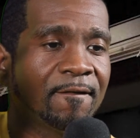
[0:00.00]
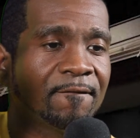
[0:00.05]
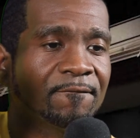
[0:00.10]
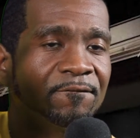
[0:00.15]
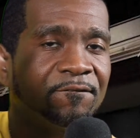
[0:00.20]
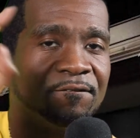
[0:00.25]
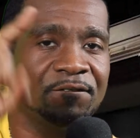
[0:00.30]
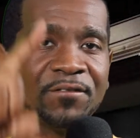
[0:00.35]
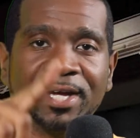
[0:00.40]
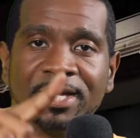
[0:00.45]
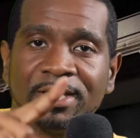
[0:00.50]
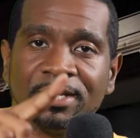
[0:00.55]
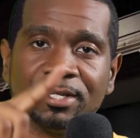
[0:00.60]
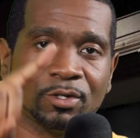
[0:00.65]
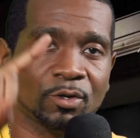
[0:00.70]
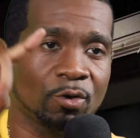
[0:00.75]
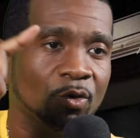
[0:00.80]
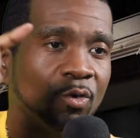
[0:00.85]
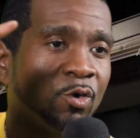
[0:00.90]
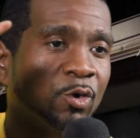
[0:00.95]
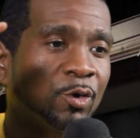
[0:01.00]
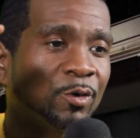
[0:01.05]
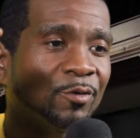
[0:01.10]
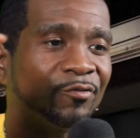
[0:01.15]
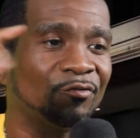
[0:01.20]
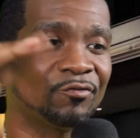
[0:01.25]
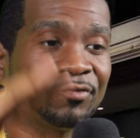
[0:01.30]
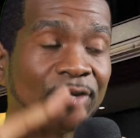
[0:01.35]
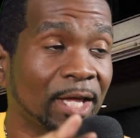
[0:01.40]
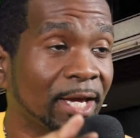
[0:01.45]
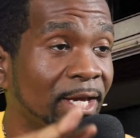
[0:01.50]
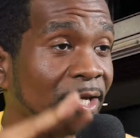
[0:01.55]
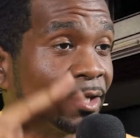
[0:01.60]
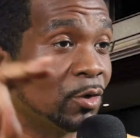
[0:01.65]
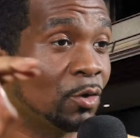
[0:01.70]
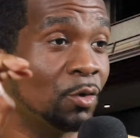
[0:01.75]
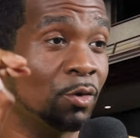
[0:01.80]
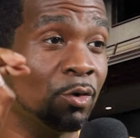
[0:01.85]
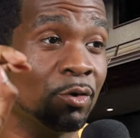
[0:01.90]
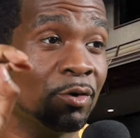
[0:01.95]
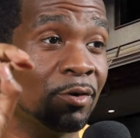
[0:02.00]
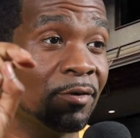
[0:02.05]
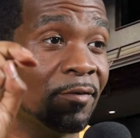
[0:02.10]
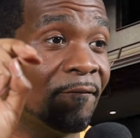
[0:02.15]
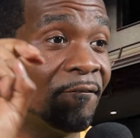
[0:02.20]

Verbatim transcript: fight or flight or